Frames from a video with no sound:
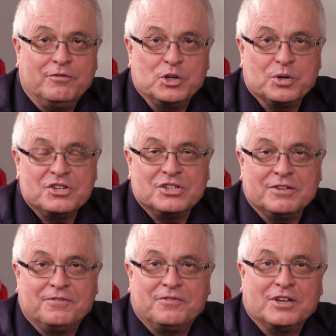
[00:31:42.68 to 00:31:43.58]
our viewers,
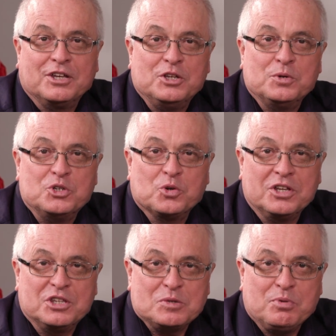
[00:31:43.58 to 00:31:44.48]
if you
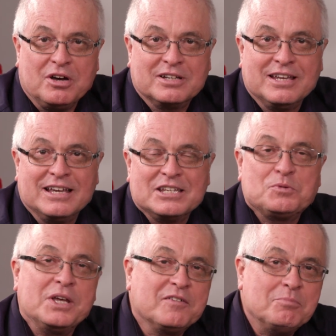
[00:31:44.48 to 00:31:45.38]
enjoyed this
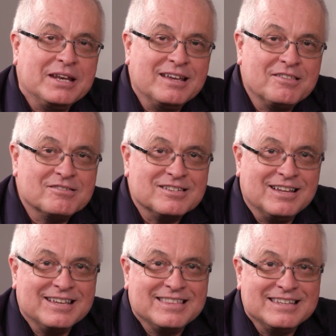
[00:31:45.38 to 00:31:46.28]
podcast, we have many others
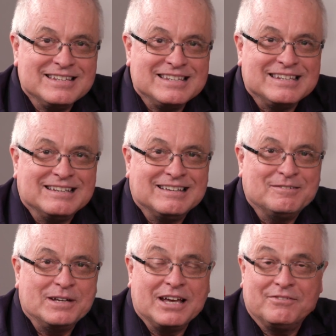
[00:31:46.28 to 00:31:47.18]
like this.
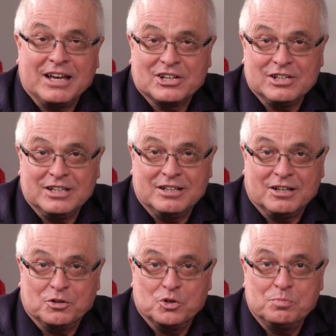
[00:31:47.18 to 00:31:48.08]
We have actually
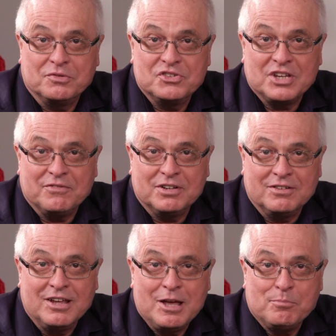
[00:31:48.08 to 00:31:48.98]
a group of
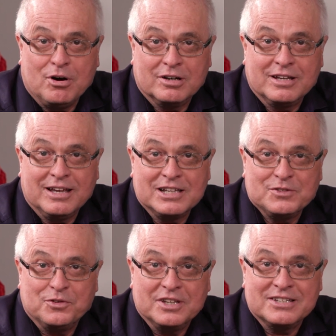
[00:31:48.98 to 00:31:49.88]
7
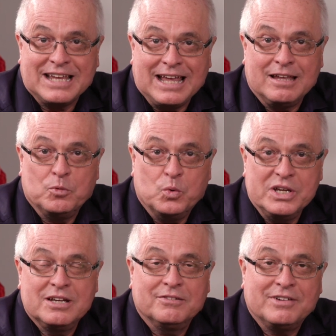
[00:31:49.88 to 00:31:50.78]
podcasts for this
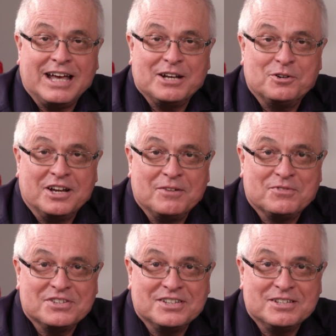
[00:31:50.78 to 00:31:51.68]
week of ADRA
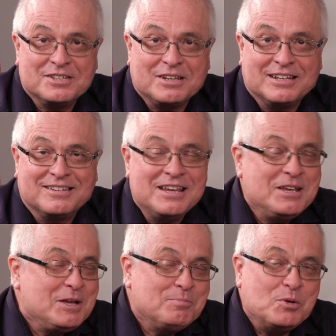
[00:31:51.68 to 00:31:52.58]
Emphasis. So it'd
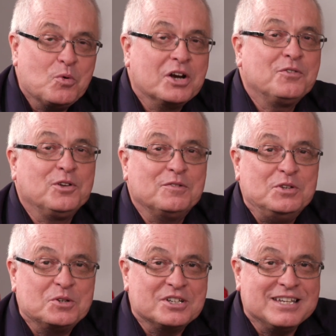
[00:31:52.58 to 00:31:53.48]
be wonderful if
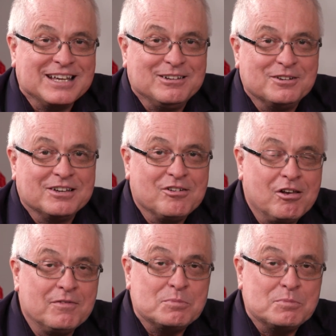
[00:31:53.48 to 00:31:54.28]
you could take a look at all of